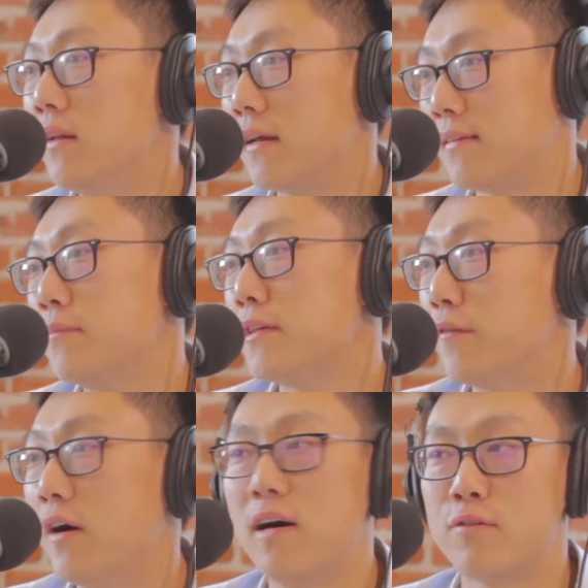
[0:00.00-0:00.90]
Like same thing
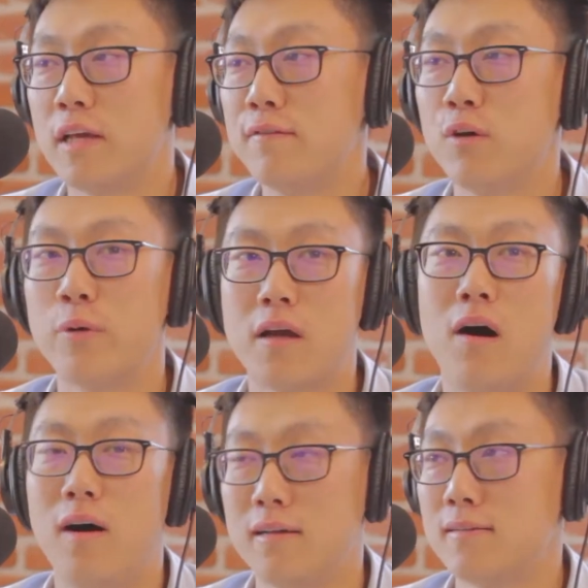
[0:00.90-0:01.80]
for us, right? Even though we
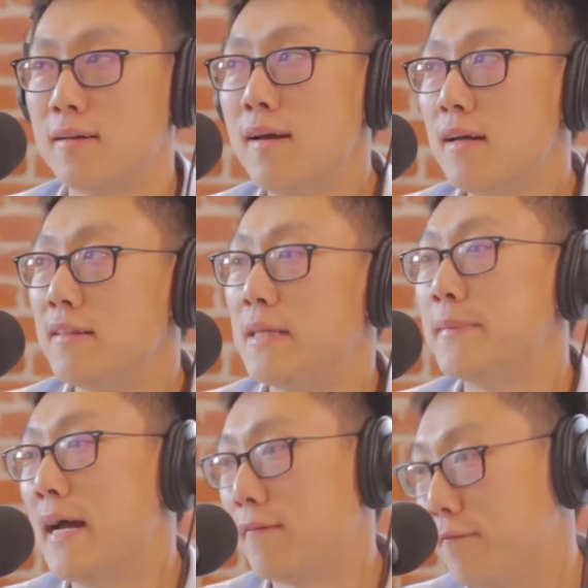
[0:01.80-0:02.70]
call us deep
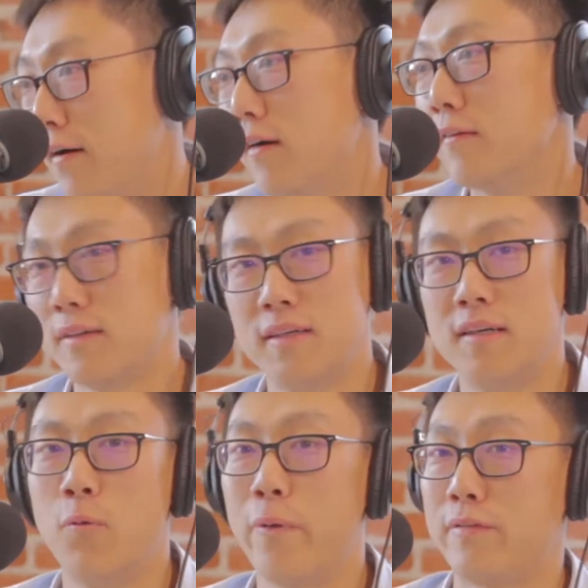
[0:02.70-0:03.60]
tech fund,
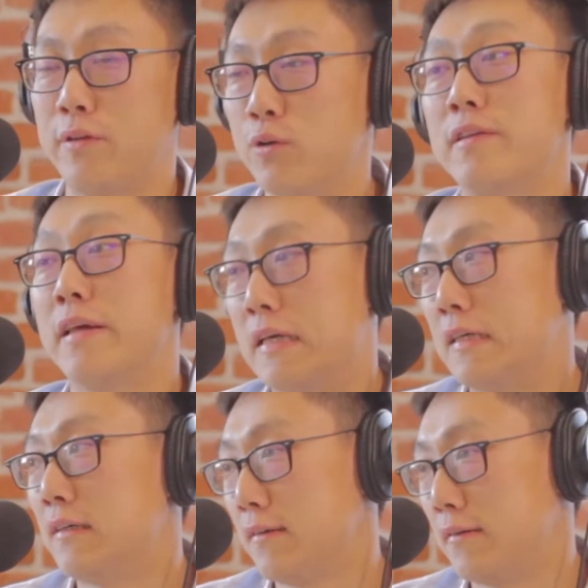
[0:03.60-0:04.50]
we still think
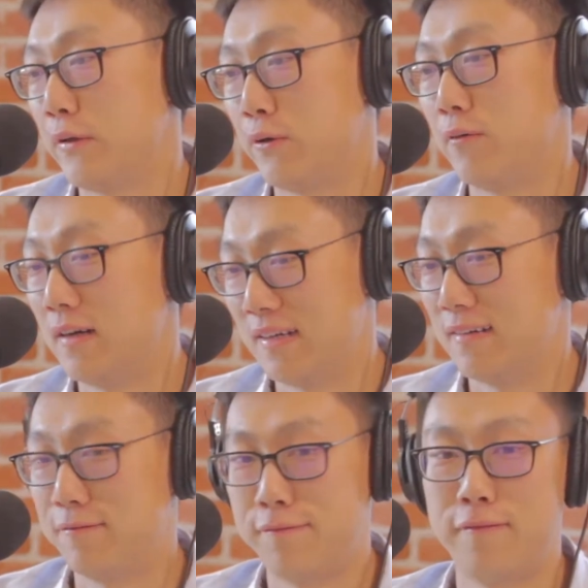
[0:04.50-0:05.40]

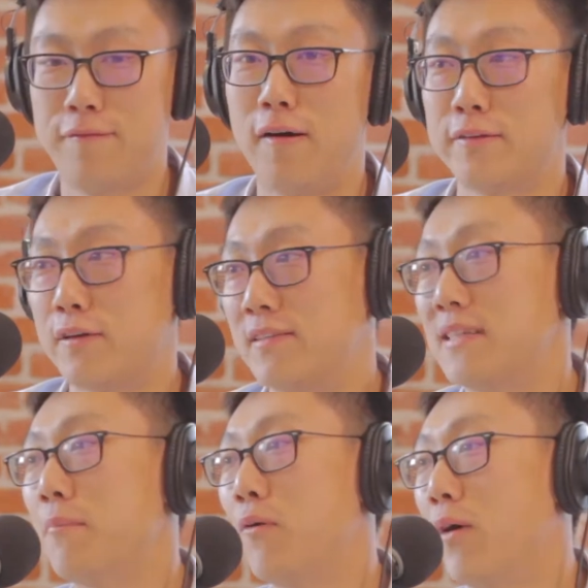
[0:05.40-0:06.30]
a founder is
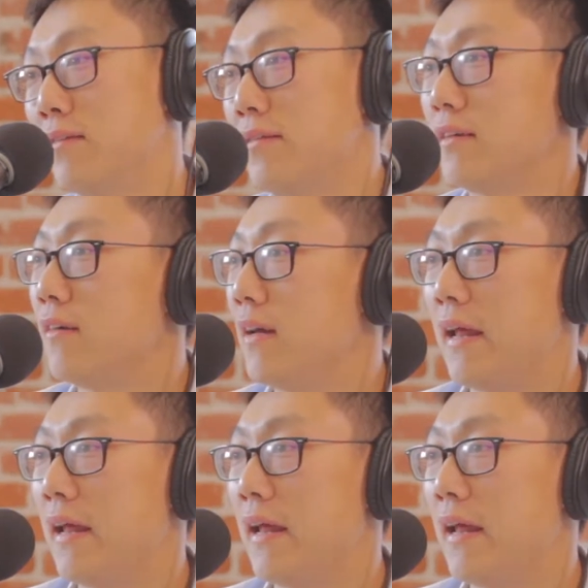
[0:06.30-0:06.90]
number one thing, right?